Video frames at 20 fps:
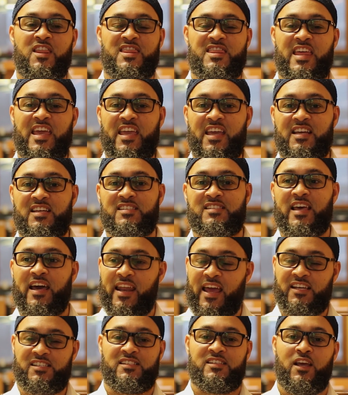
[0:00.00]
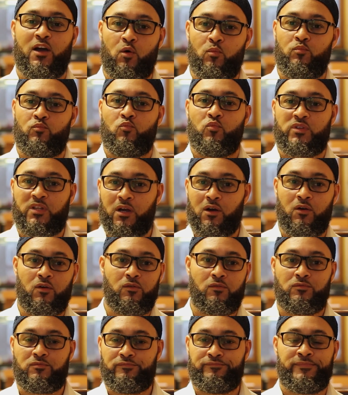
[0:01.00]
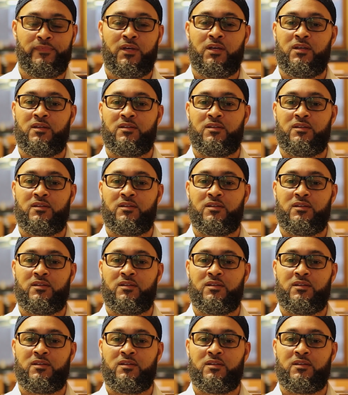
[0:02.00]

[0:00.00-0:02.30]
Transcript: things that actually help with our own